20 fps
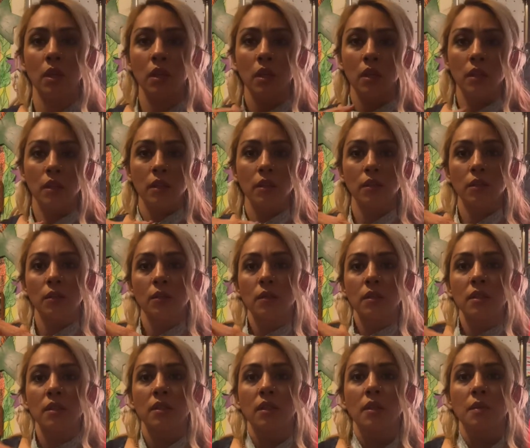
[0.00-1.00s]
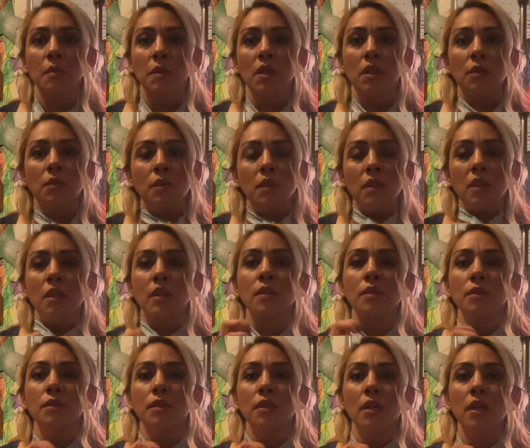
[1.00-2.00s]
And do the same thing with the other
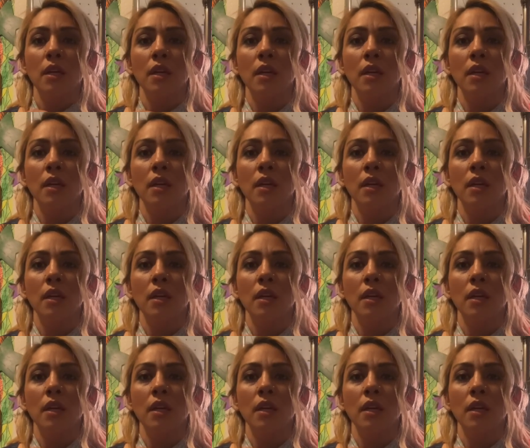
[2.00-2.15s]
side.